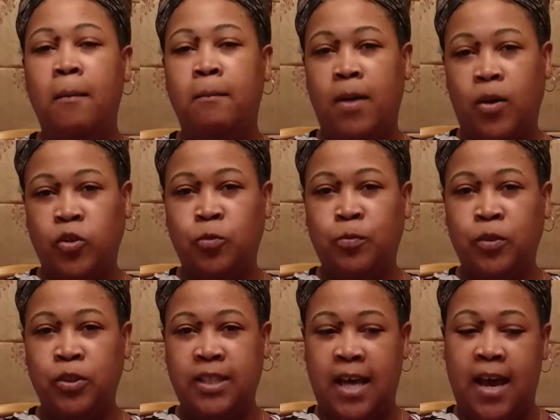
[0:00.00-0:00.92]

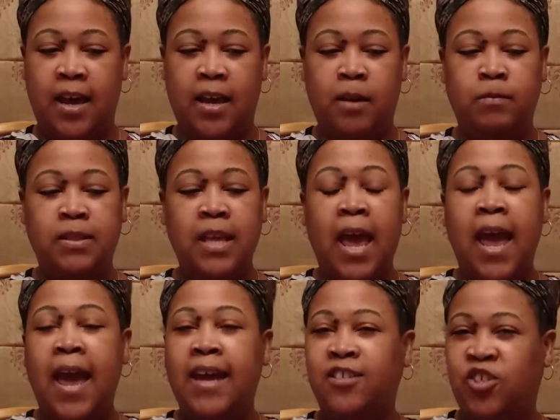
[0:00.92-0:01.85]
multiple times
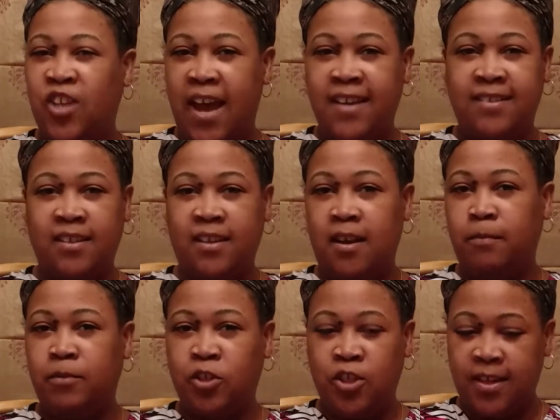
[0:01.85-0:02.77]
and jazz it
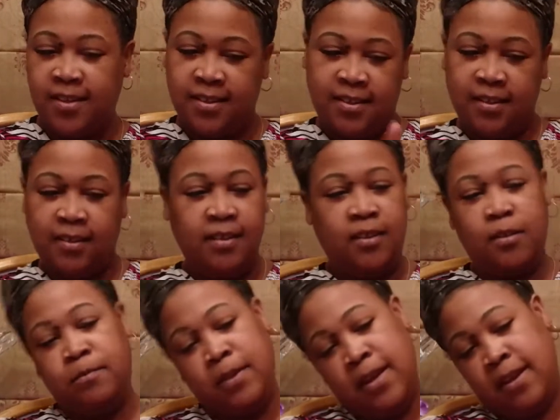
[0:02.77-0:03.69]
up just a
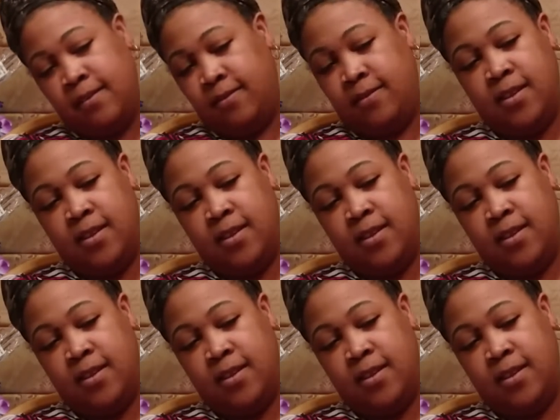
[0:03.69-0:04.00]
little bit.